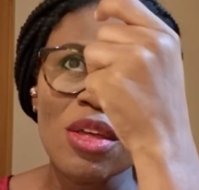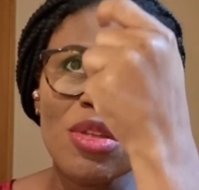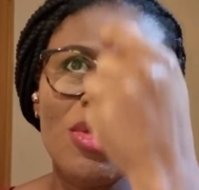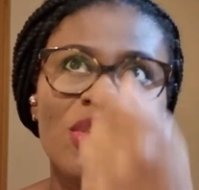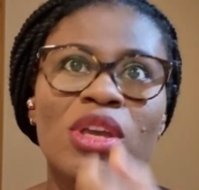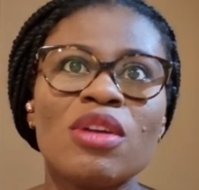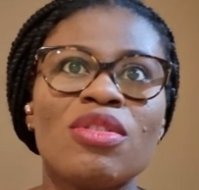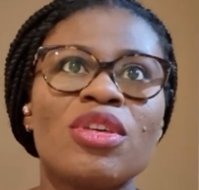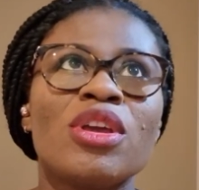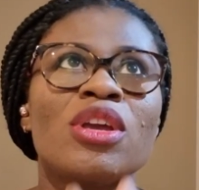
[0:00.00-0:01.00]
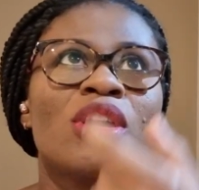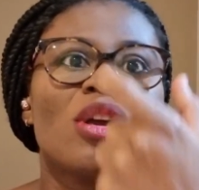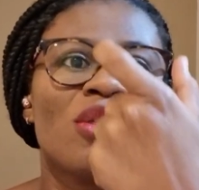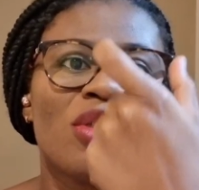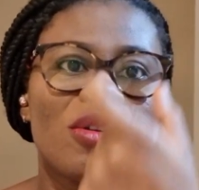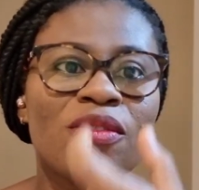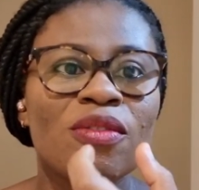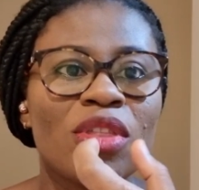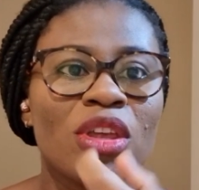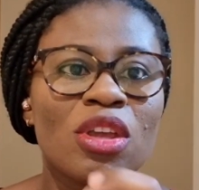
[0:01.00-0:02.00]

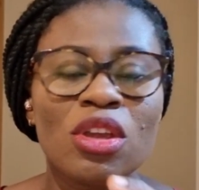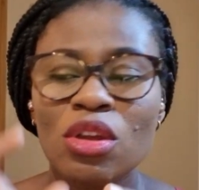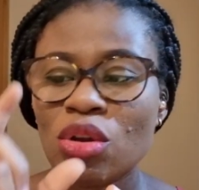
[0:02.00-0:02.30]
The